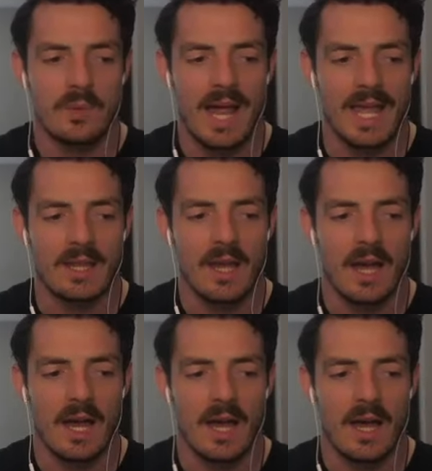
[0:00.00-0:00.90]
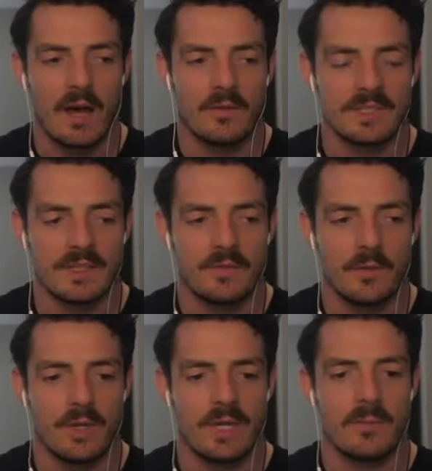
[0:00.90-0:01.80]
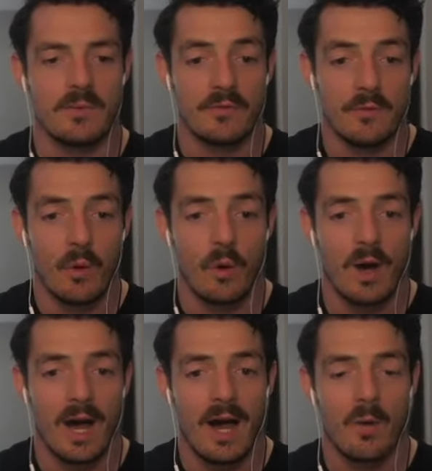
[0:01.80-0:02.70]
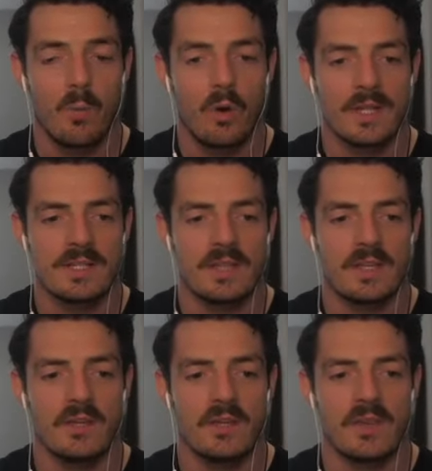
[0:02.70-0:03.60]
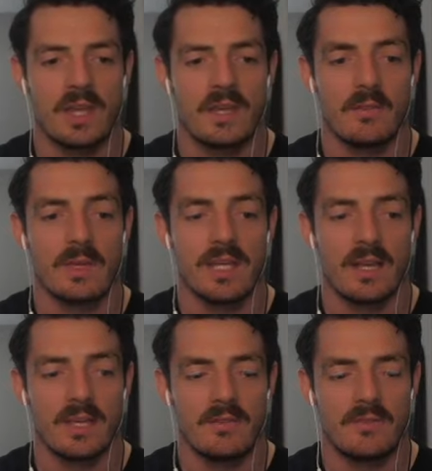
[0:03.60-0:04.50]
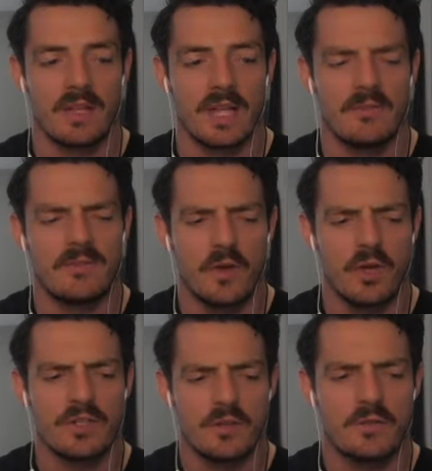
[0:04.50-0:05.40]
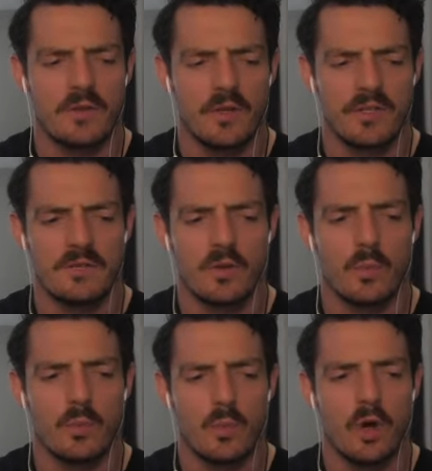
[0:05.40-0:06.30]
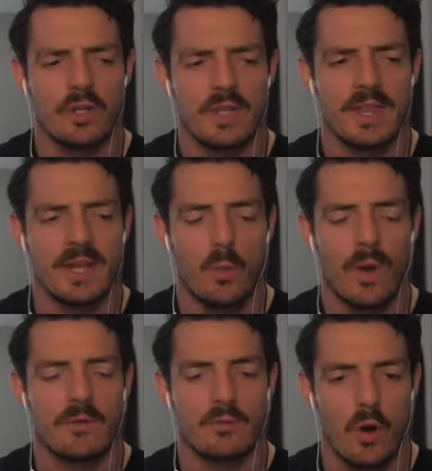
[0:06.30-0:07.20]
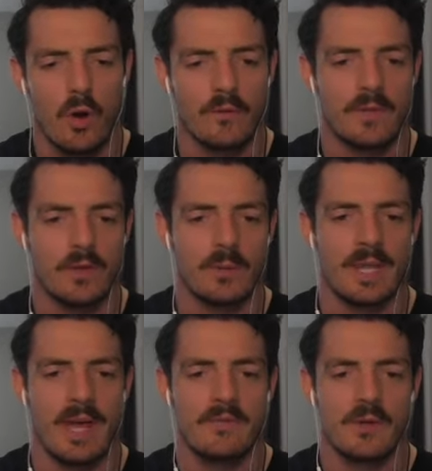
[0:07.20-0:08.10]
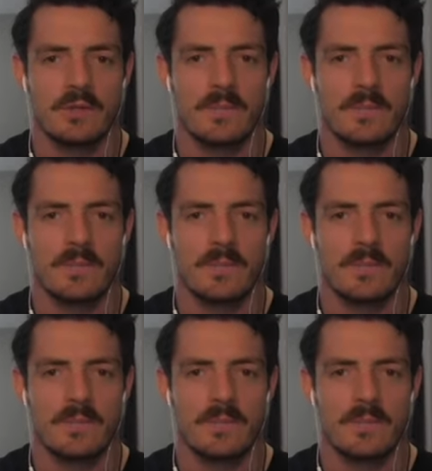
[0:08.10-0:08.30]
Blake, obviously fought him before. What is it that you think can be done differently? And first of all, what do you think went wrong for you in that first